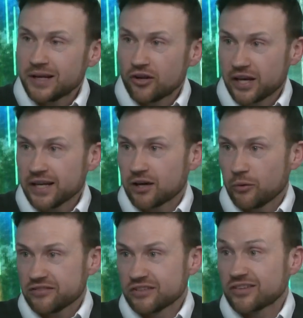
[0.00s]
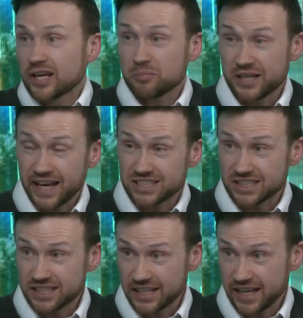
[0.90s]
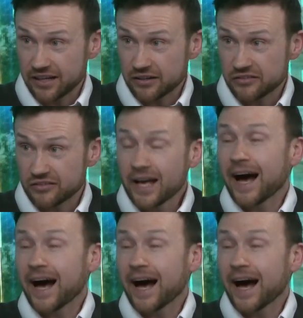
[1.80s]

looking at questions like pH and indicators,